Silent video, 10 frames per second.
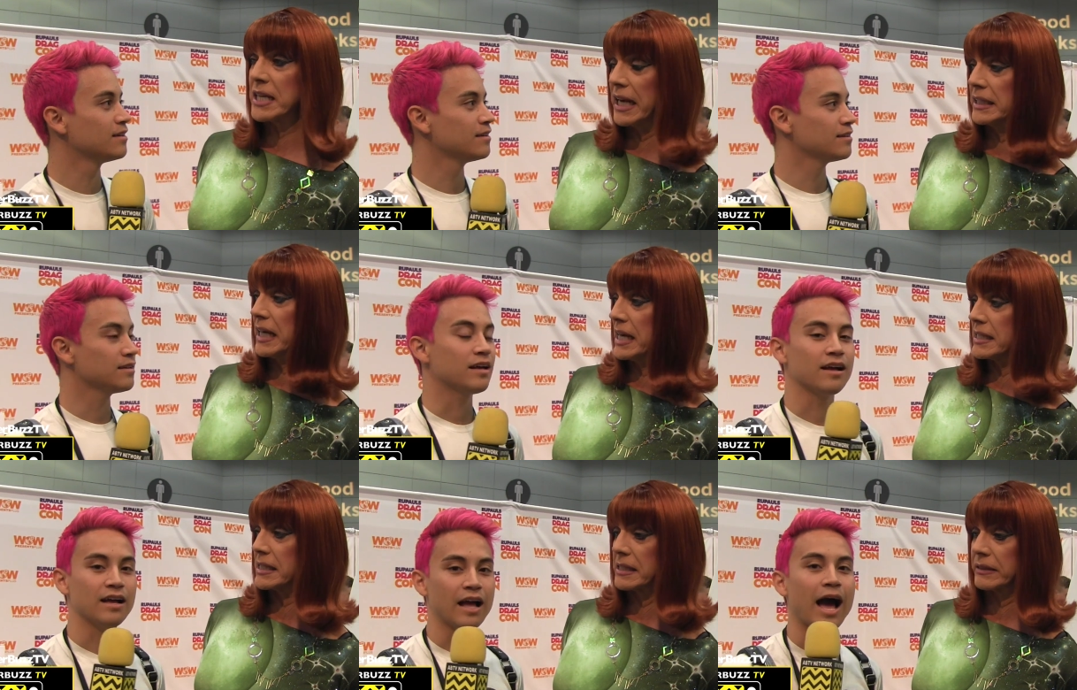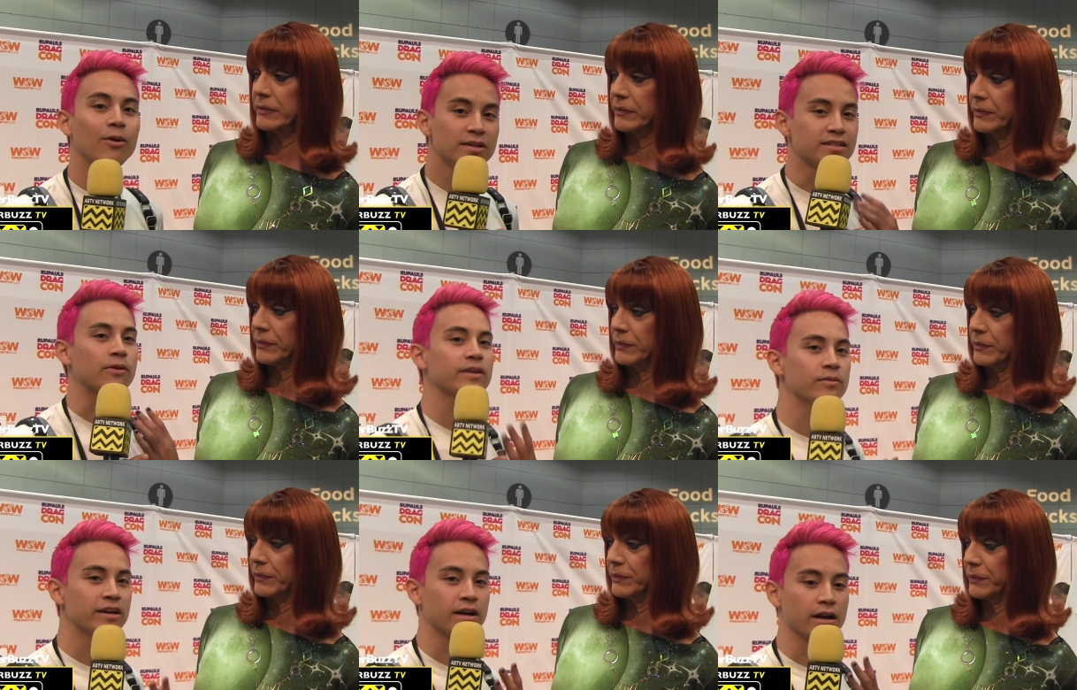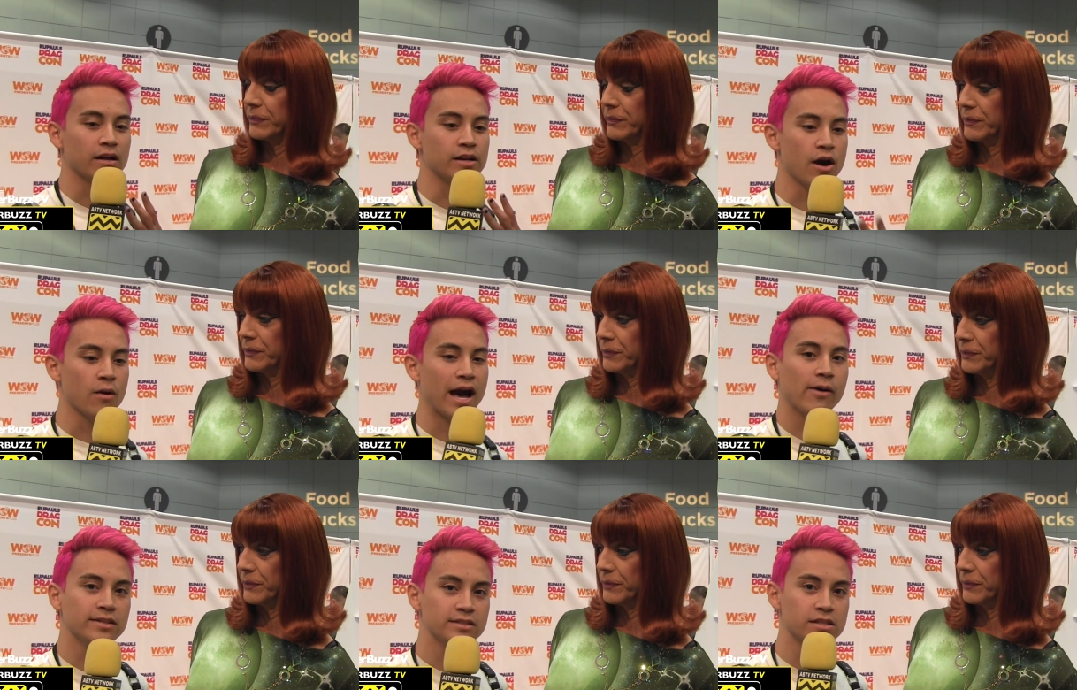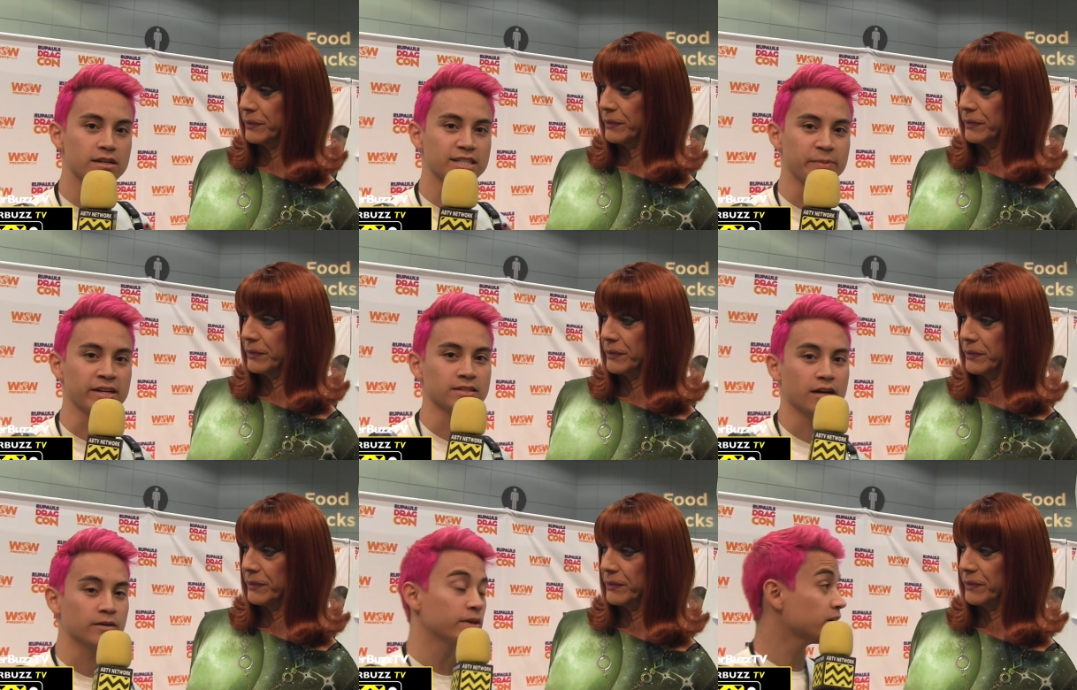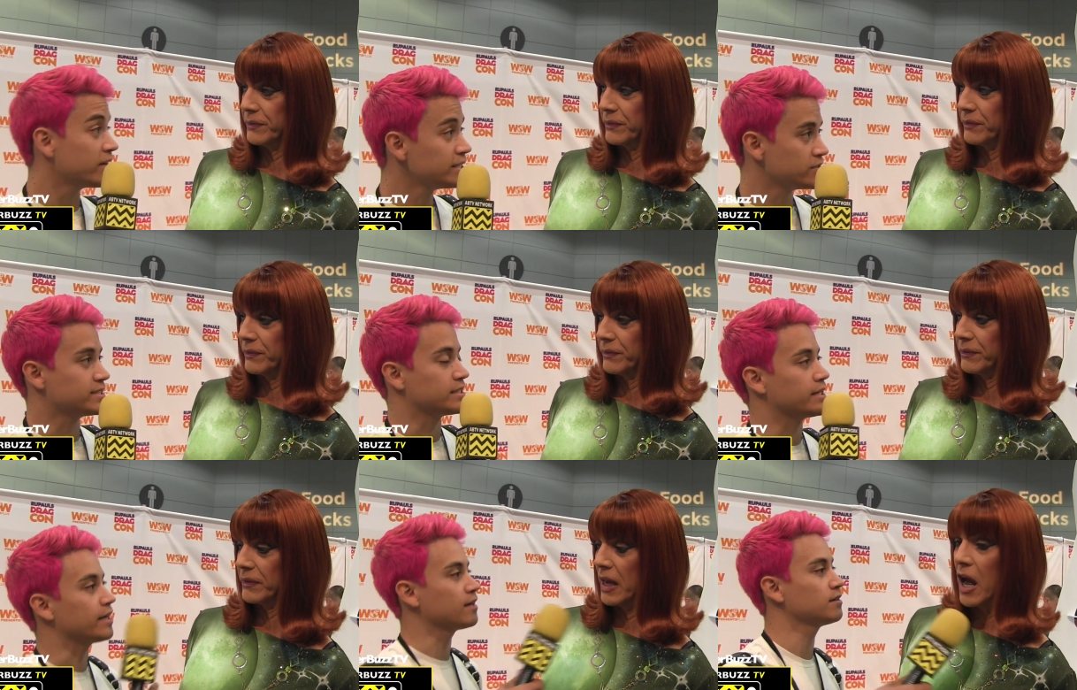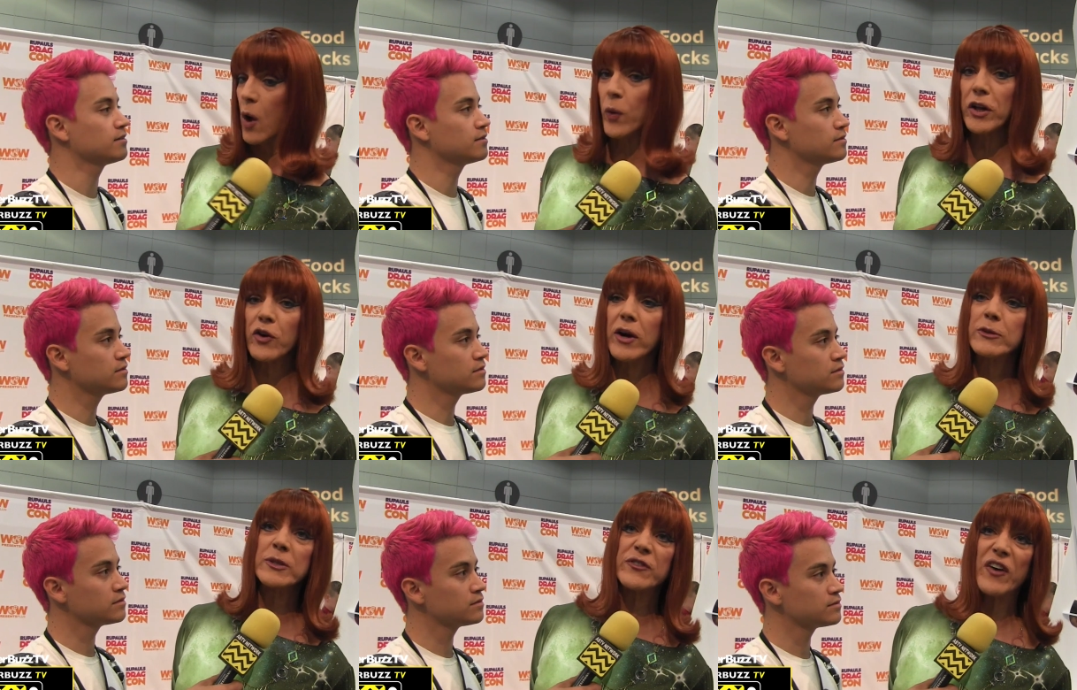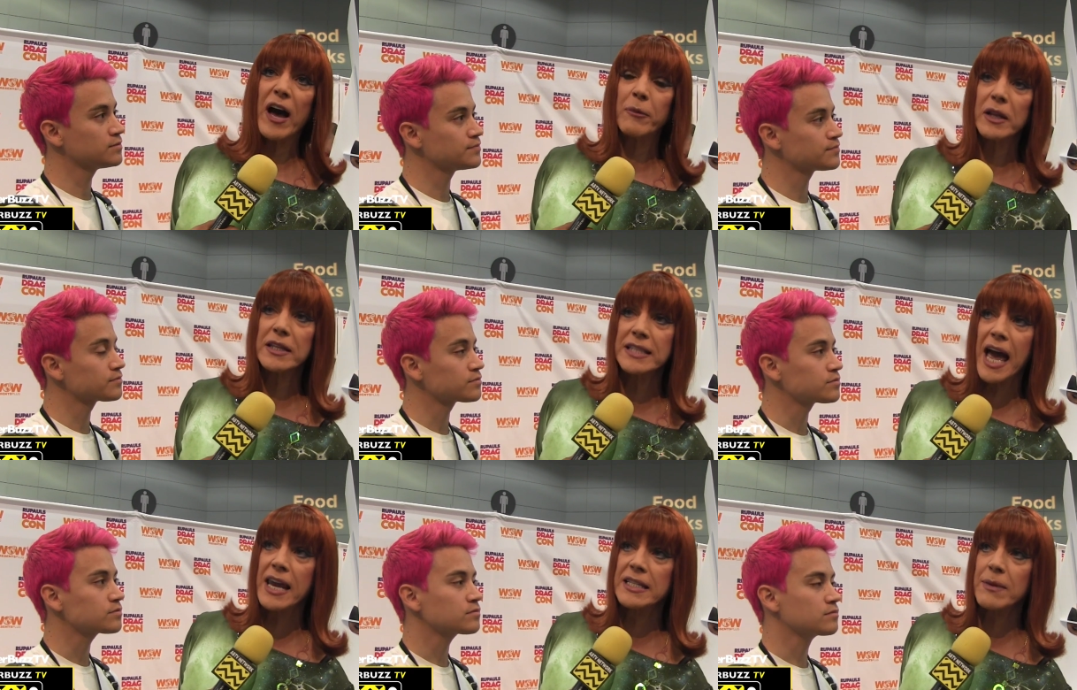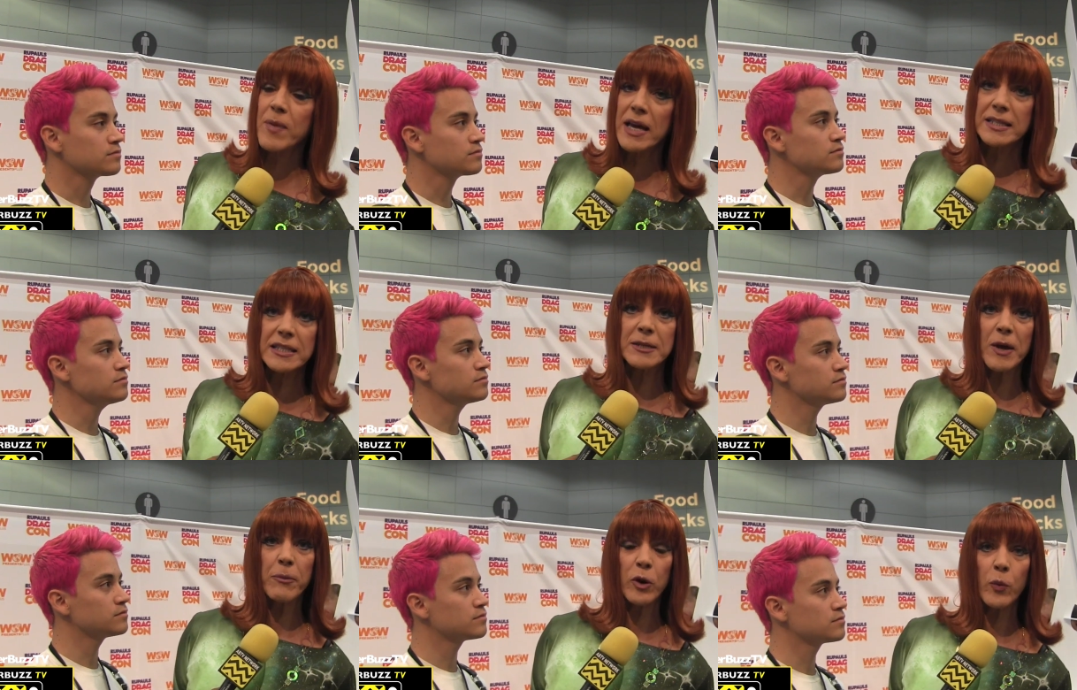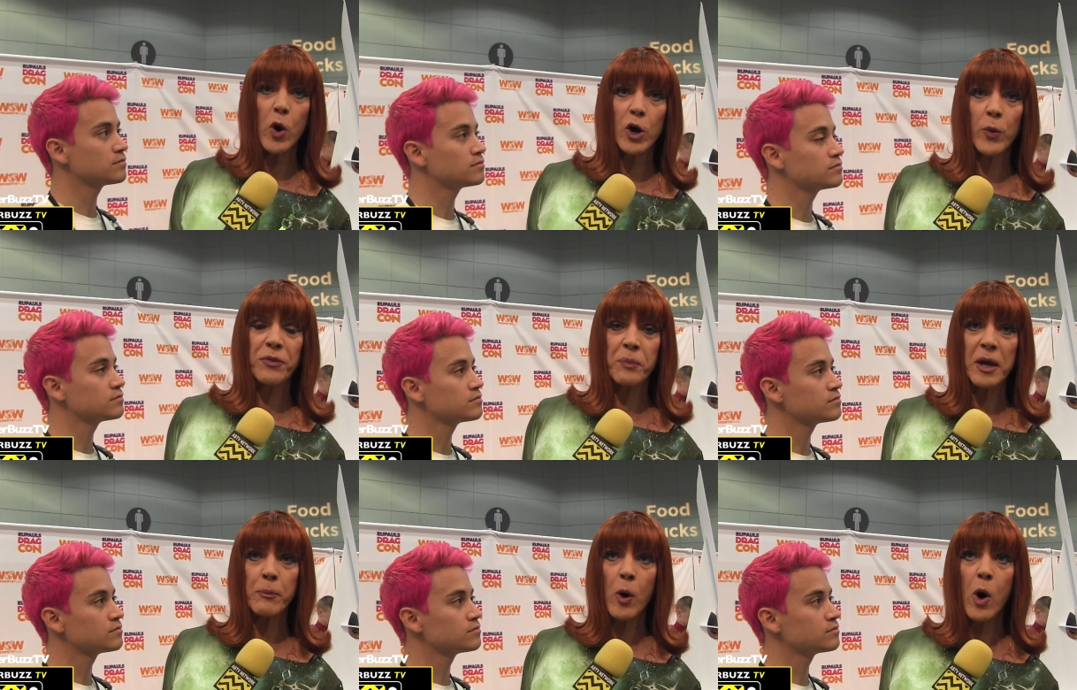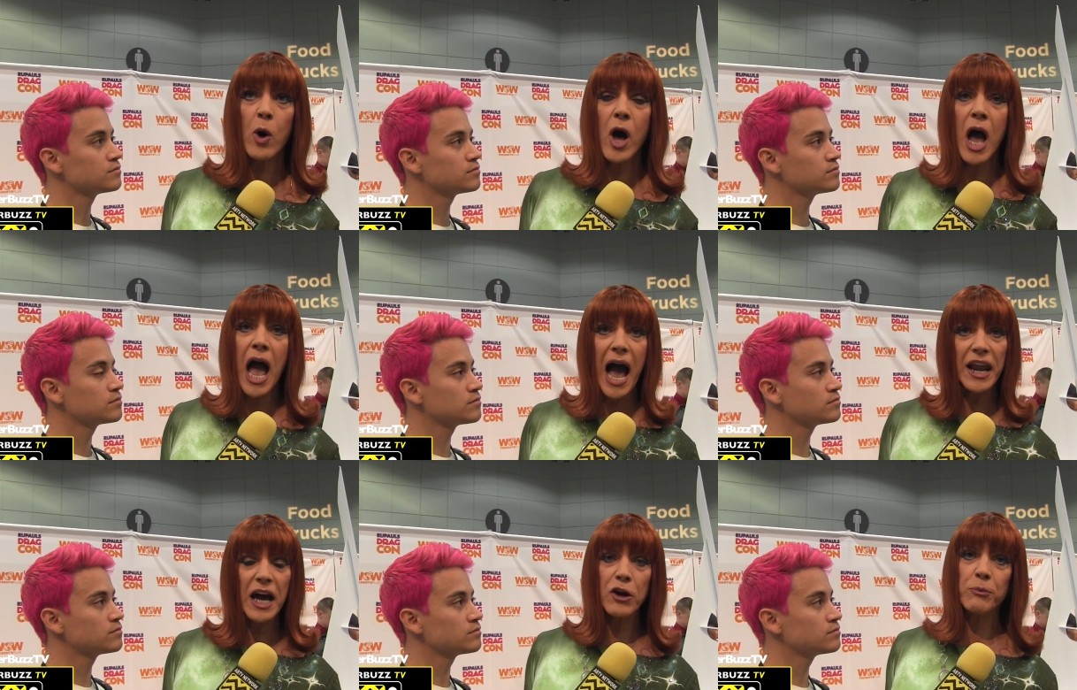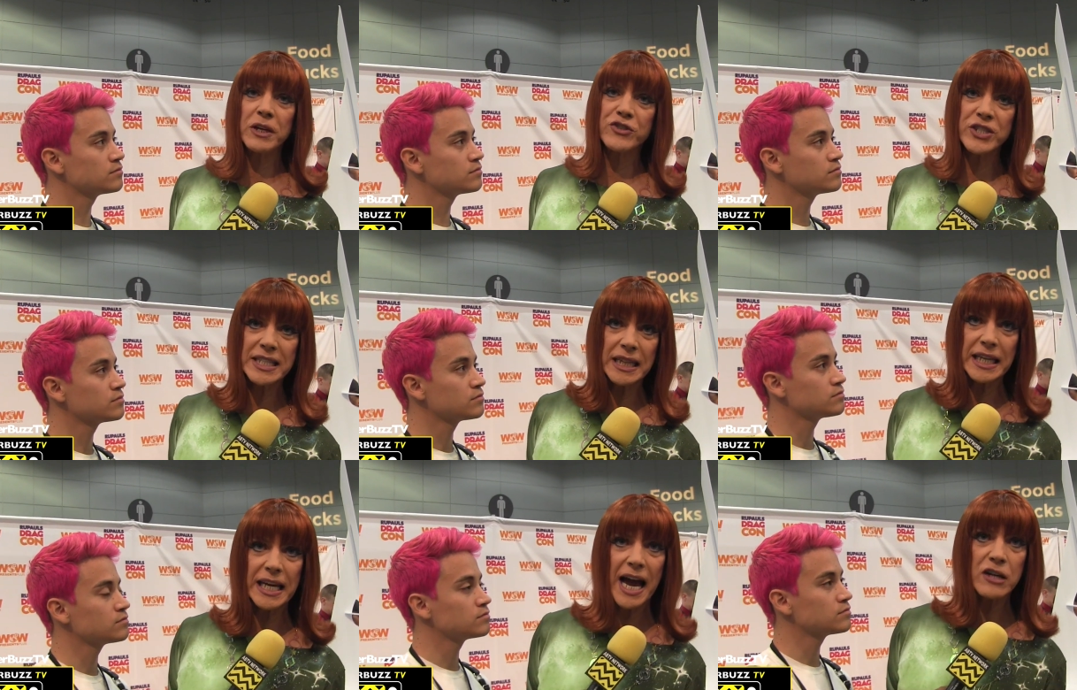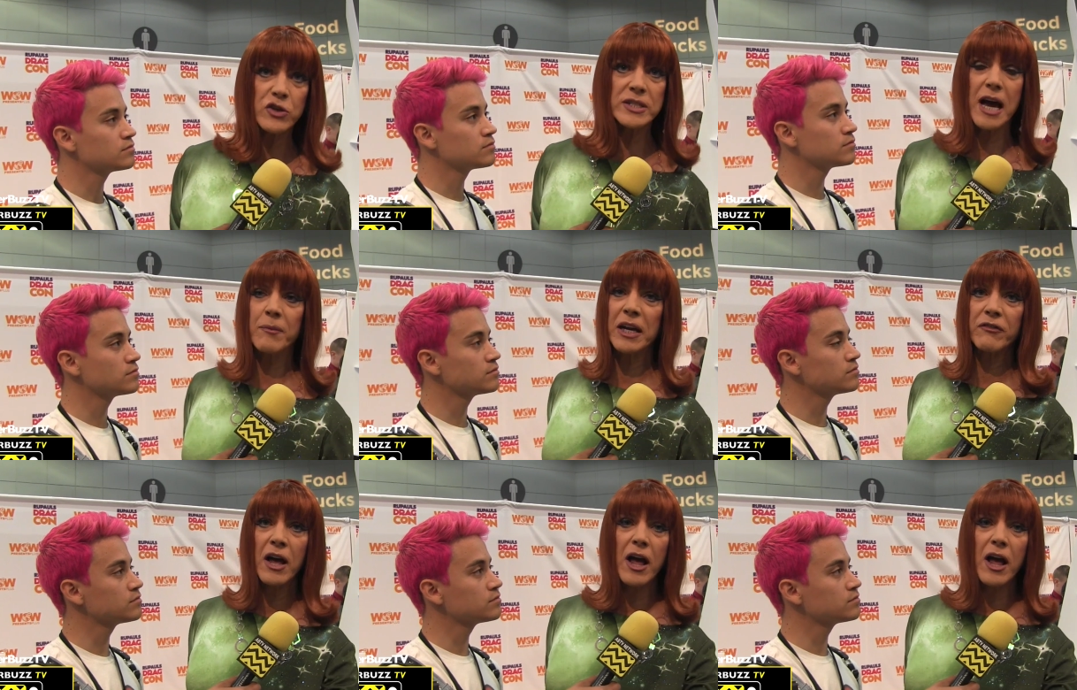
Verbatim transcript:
Speaker 1: today. Yes.
Speaker 2: How was? I really want to know. How was your experience on Will and Grace recently?
Speaker 1: Will and Grace was fabulous, and it's amazing to be able to work with people. And I don't mean just the lead actors. I mean